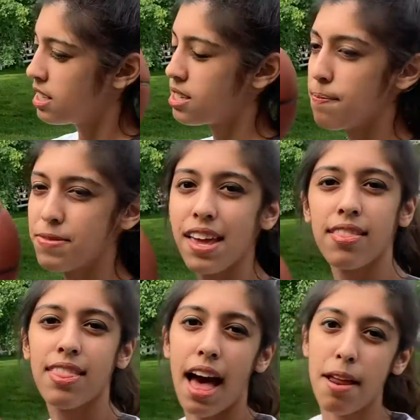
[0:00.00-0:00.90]

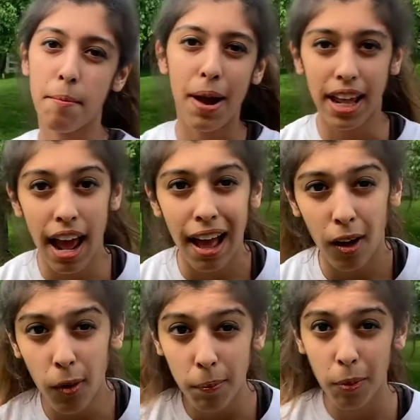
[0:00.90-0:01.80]
Something that might
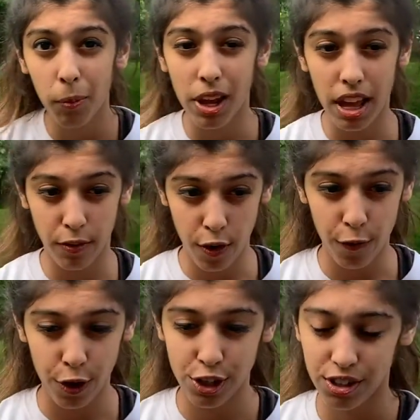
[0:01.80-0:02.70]
help if you're
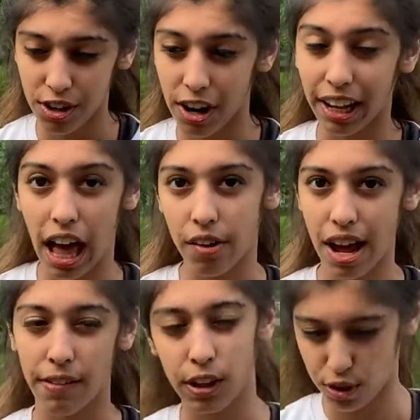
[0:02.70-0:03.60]
first starting out and
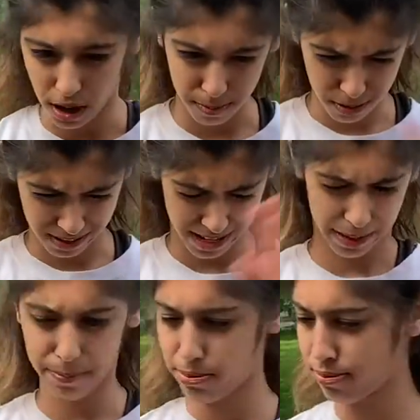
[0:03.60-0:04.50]
having trouble getting,
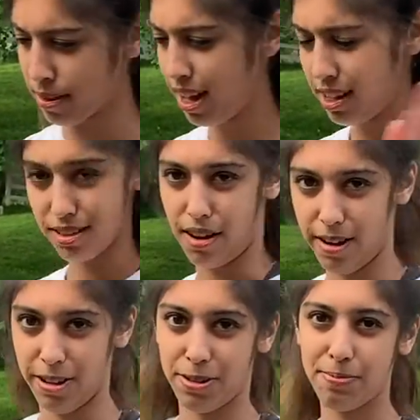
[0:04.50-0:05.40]

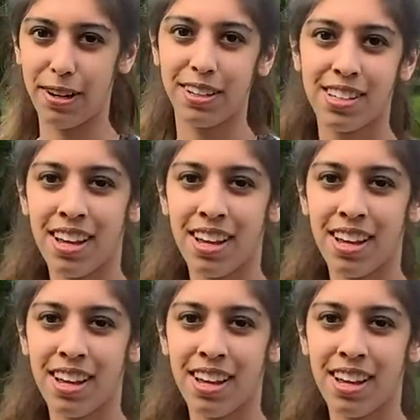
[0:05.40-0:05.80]
sorry, there's bugs.